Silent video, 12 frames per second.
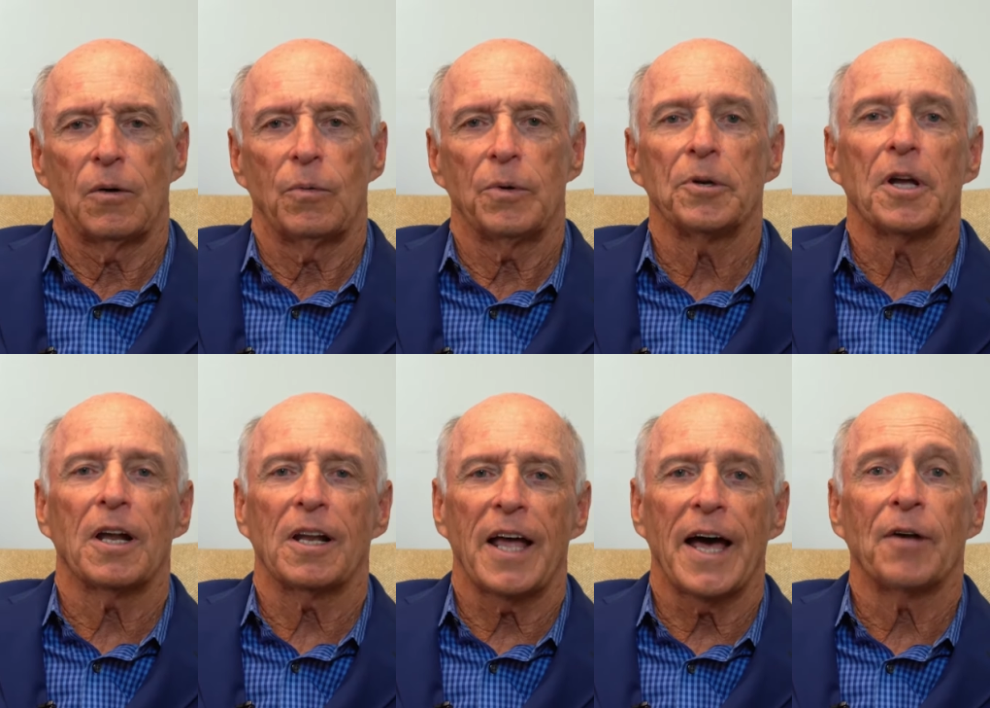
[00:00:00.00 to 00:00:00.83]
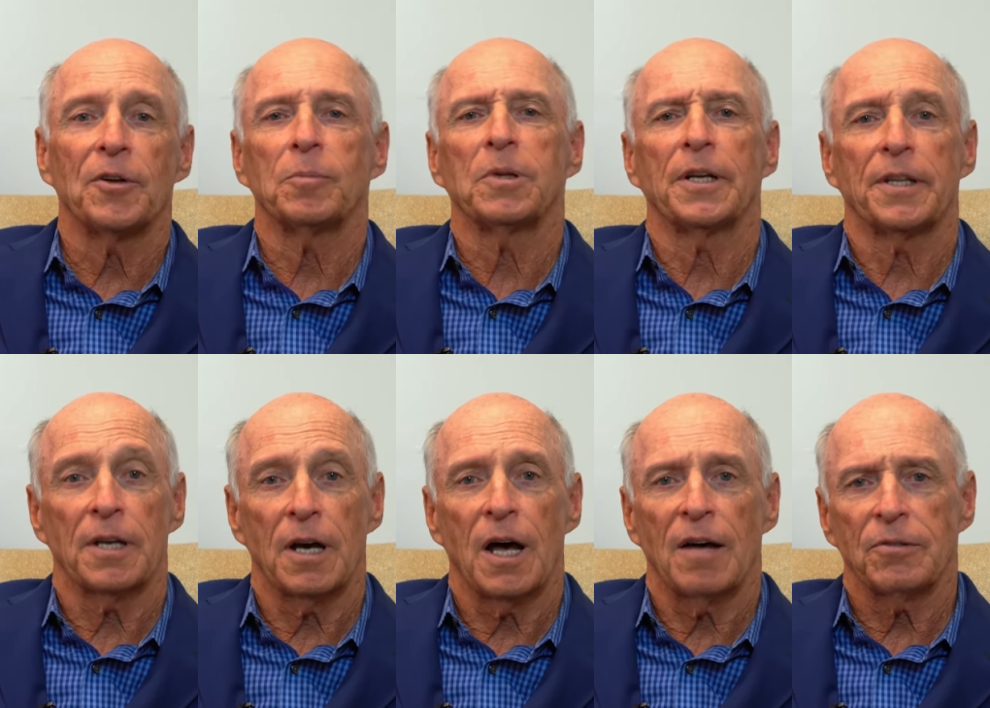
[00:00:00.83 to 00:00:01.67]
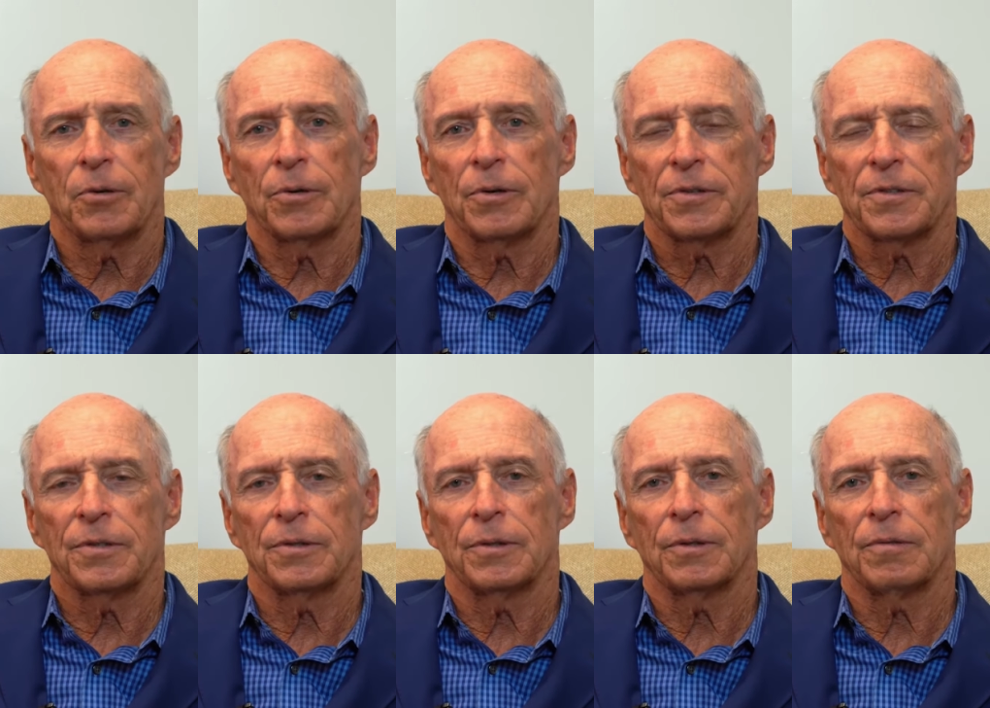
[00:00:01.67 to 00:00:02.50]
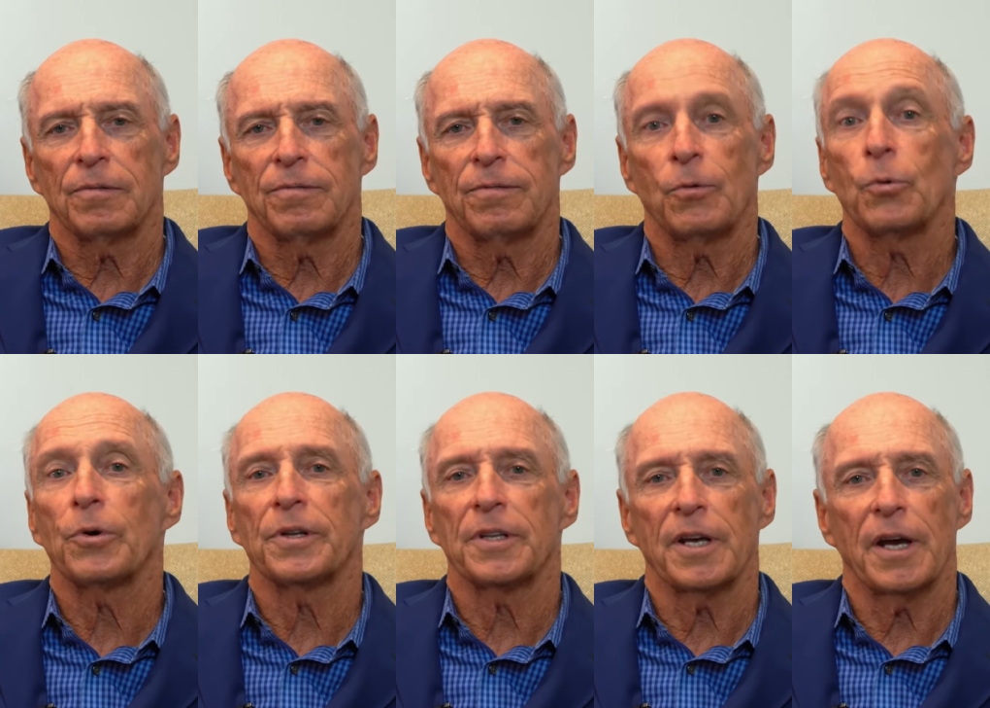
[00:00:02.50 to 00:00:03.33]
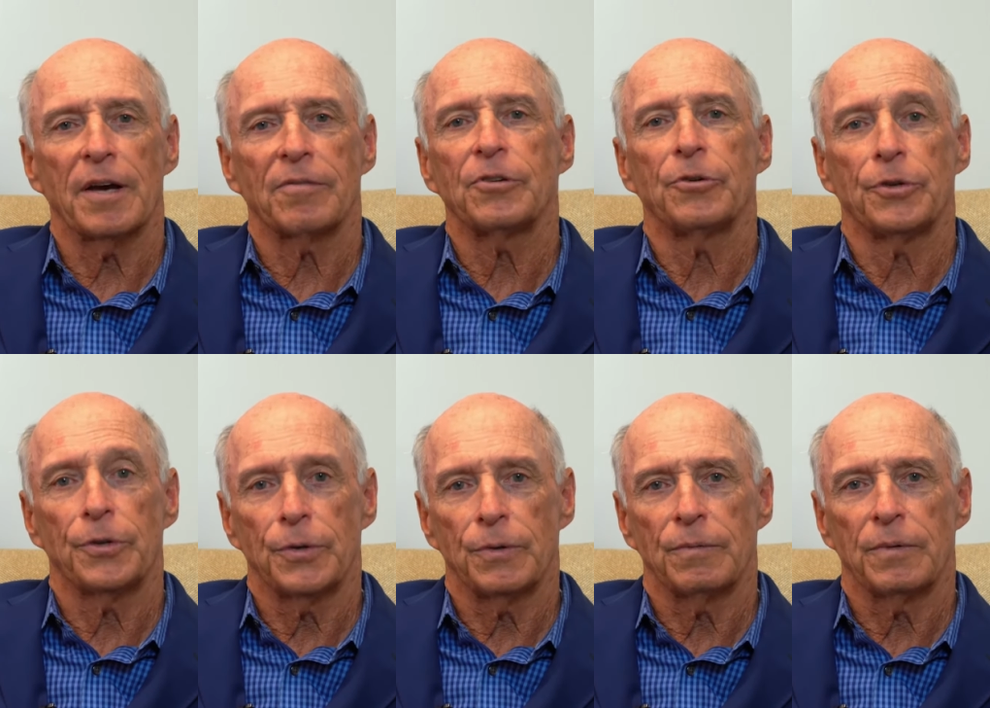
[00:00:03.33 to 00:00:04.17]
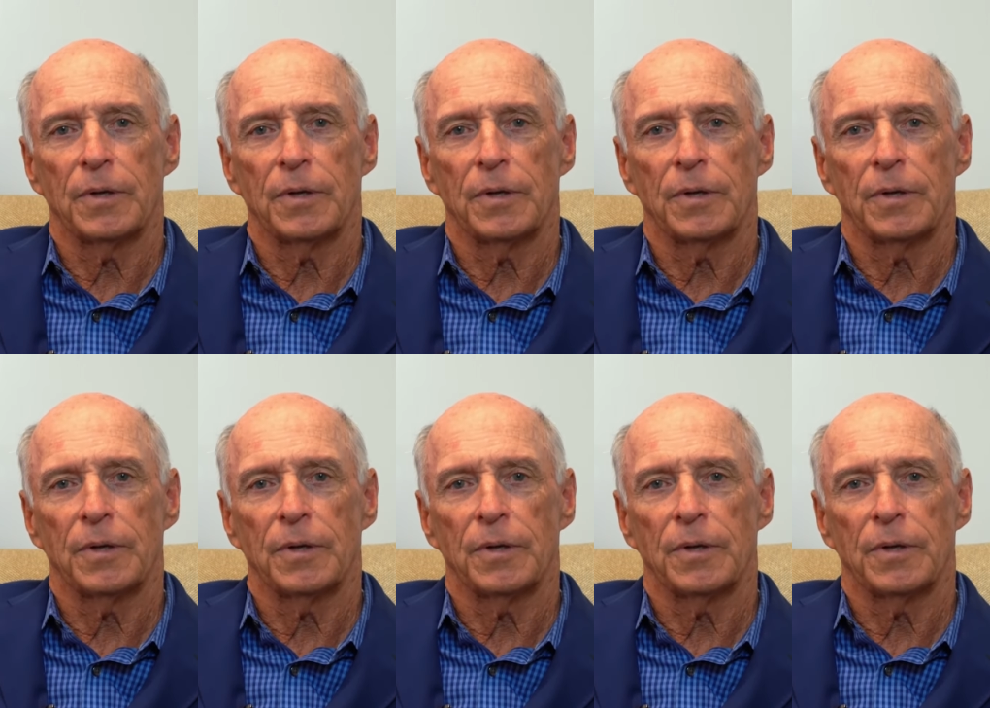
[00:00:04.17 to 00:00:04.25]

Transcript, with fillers: We were not allowed to play the golf course till four in the afternoon.